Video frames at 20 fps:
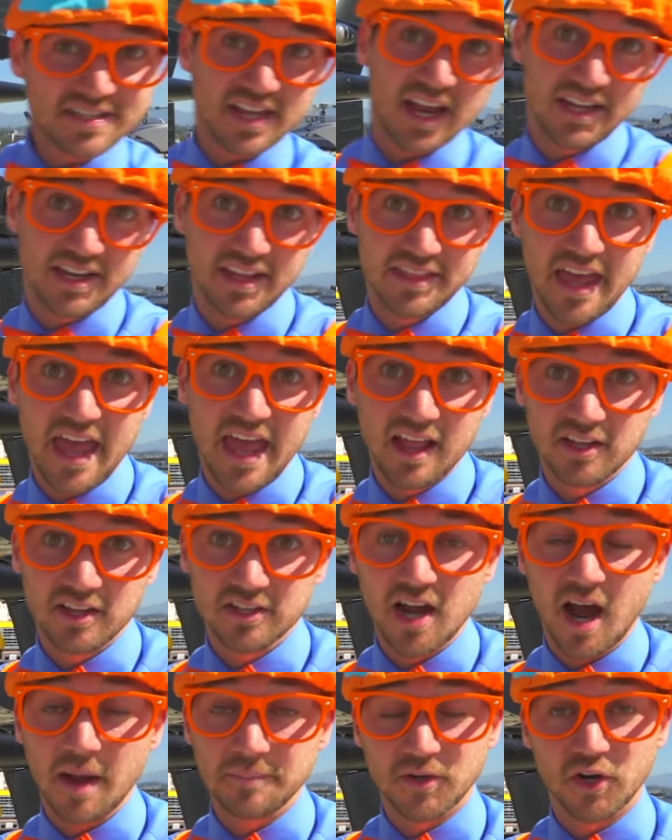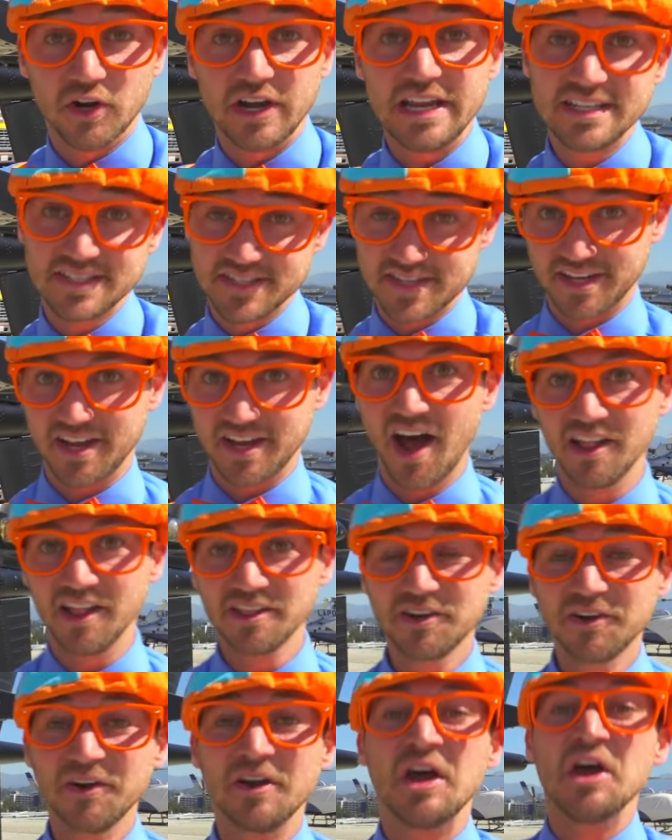side of the helicopter is the
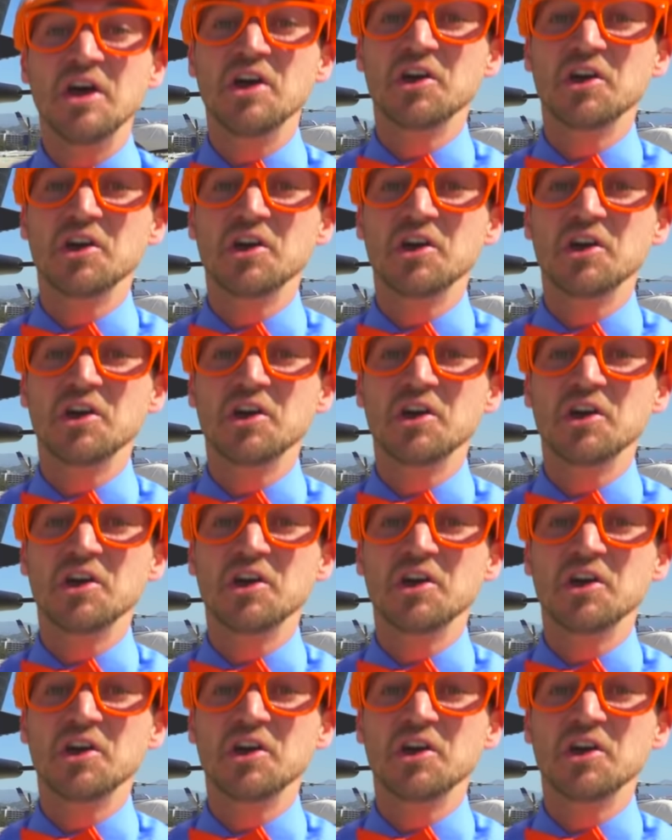color